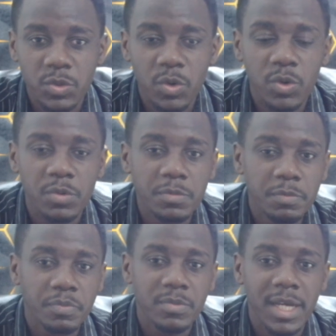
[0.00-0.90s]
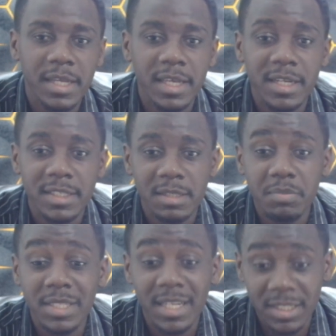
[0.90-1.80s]
score against
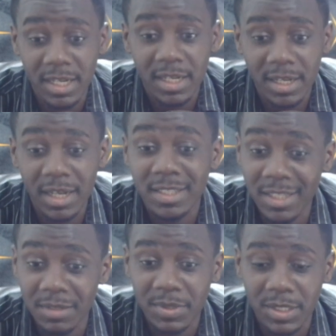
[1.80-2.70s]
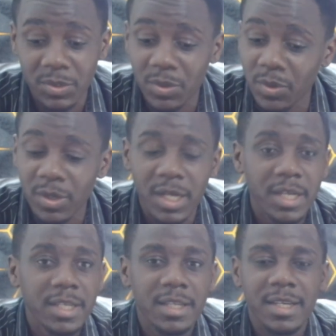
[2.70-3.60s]
Peter Cech at Chelsea. So,
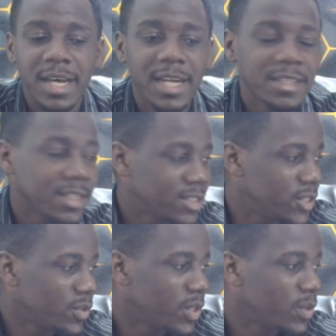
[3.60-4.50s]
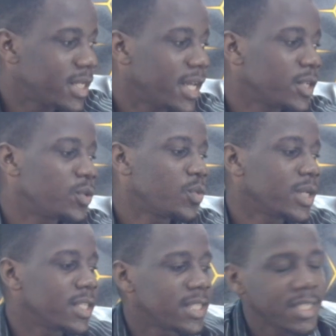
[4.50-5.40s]
and that season they went ahead to
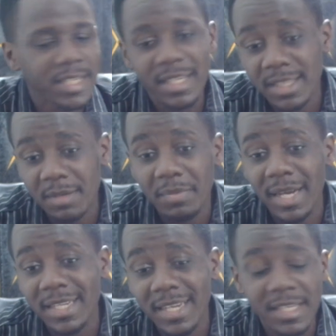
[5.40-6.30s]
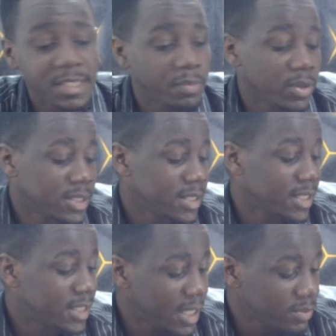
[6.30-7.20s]
win the league, I think, by 90 points
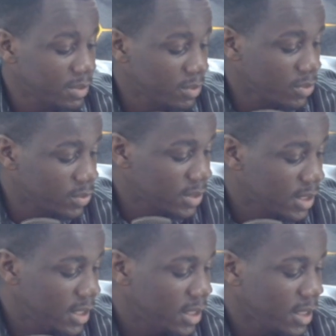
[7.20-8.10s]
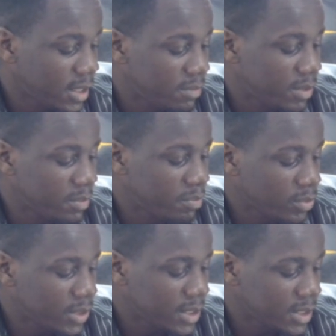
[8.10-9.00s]
at Chelsea, because they really
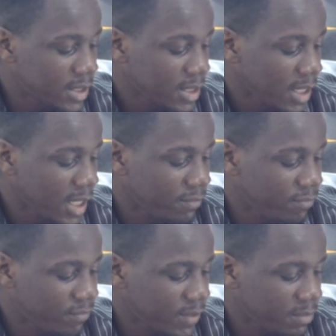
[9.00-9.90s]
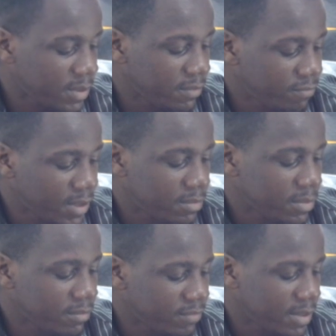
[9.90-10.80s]
put in a very,
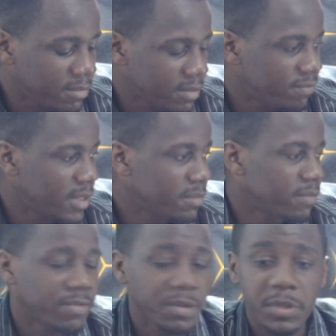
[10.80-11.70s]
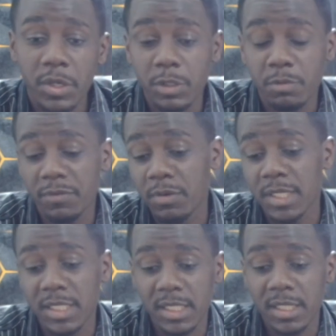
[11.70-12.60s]
very, very, very, very huge
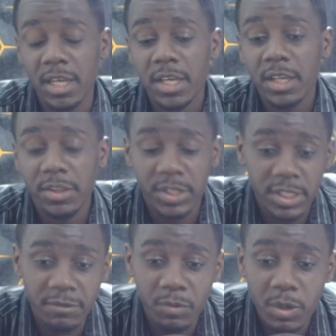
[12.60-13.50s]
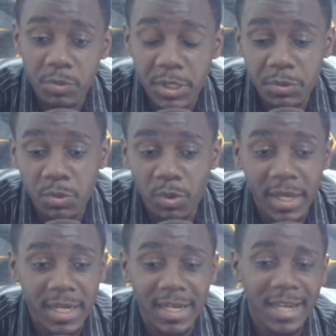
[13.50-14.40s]
performance that everyone really
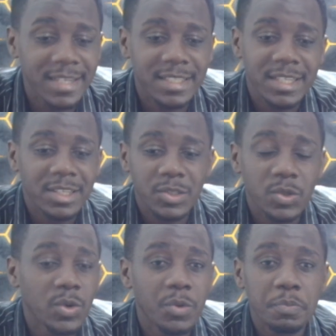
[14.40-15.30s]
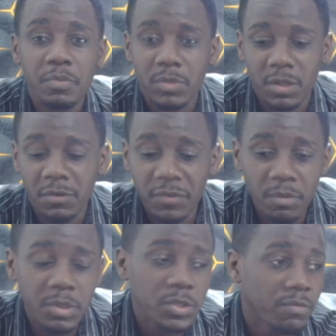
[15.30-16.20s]
required. And so,
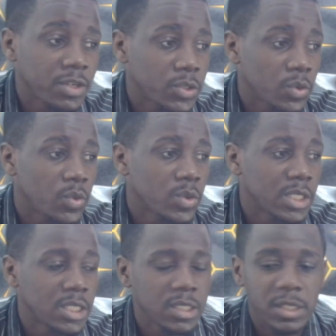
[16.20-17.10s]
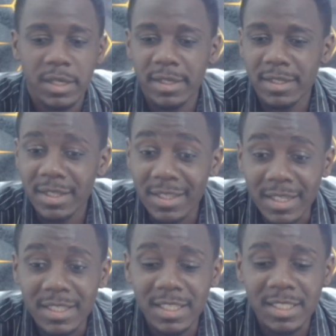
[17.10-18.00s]
for me, so far so good.
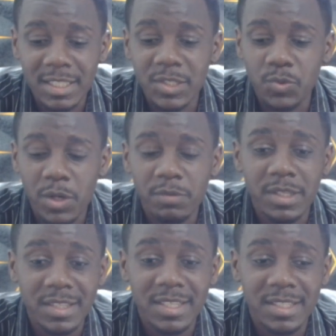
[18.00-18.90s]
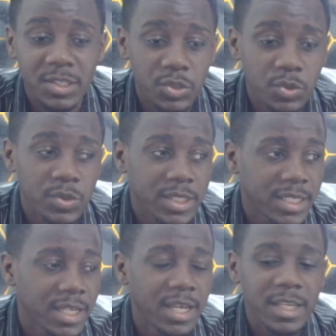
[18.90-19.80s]
This is one of the things that shows
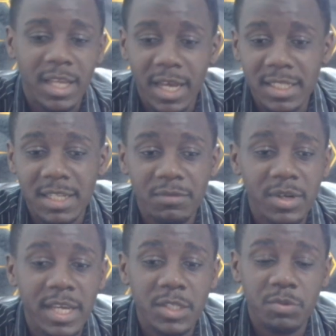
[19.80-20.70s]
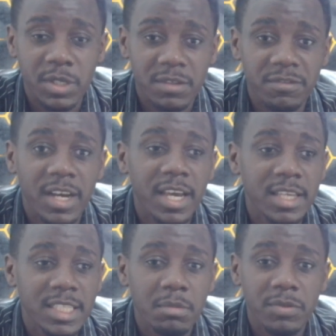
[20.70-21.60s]
that Arsenal have gone ahead to
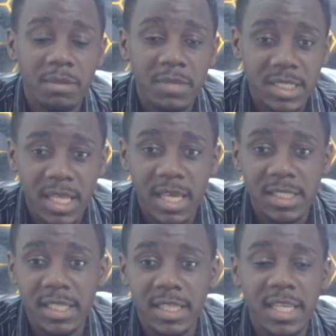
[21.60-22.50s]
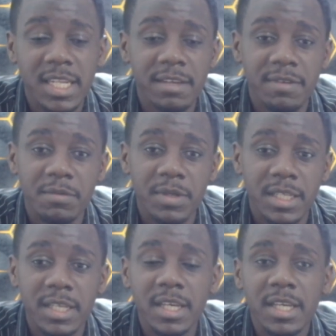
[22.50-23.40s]
rectify some of the mistakes that they never
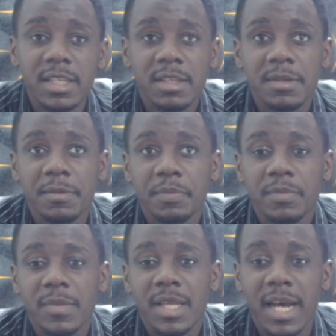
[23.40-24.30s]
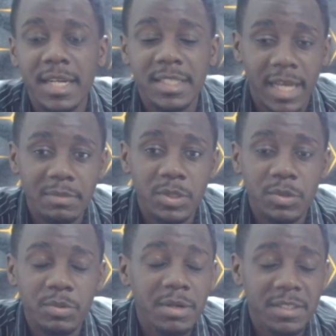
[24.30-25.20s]
really had time
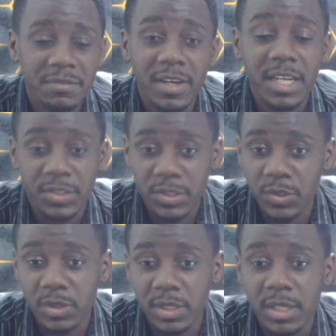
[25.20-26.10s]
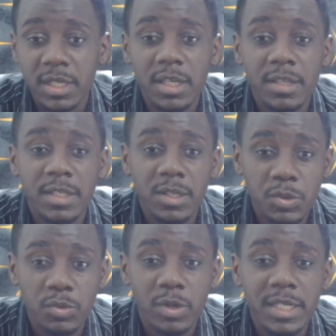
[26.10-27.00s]
to re-rectify last season. They
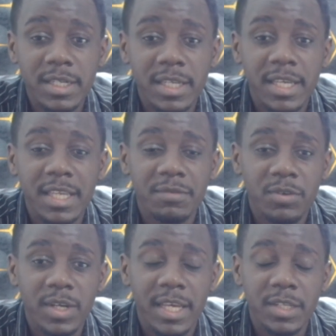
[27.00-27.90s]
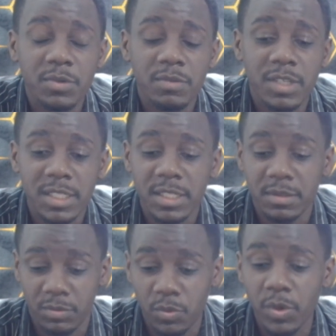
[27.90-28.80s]
lost 1-0 here. They've gone ahead to obviously
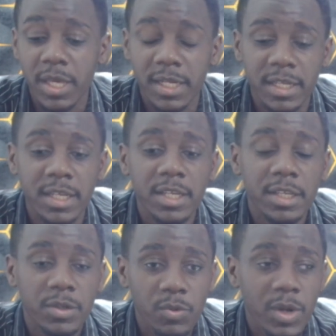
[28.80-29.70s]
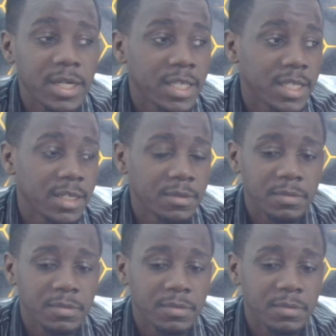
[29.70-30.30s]
win 1-0.